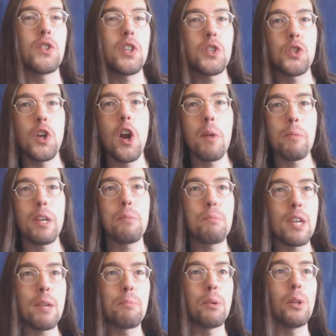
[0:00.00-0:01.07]
disarming
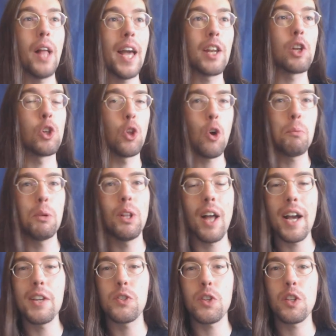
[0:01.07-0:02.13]
people, and
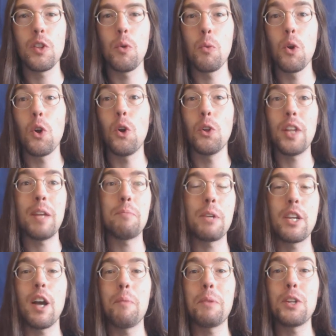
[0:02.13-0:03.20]
globalizing the world and
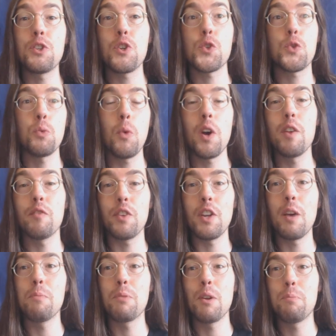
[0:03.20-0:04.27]
becoming just one of a
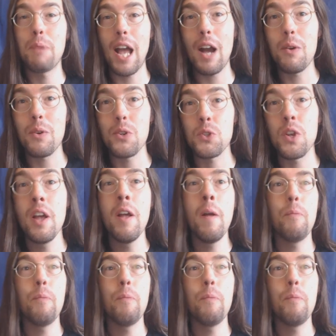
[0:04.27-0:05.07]
number of powers,